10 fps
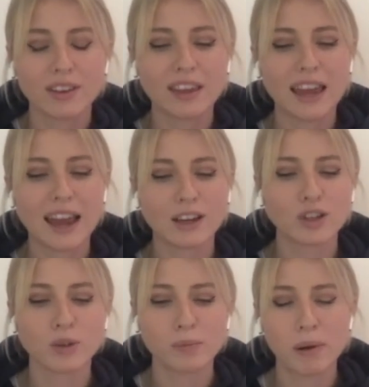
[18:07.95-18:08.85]
the
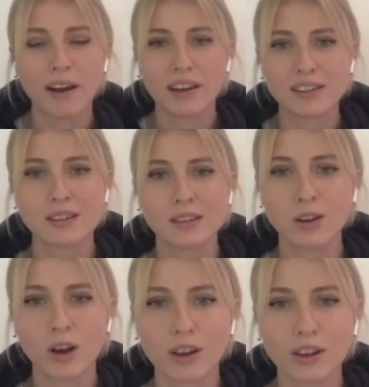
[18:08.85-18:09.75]
actual personal
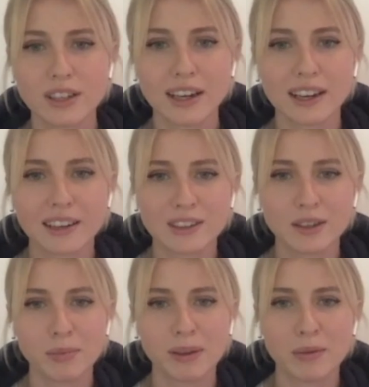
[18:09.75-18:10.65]
contact
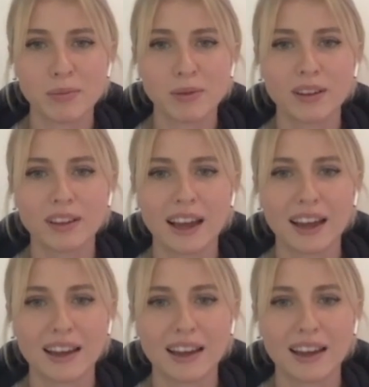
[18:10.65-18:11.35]
to people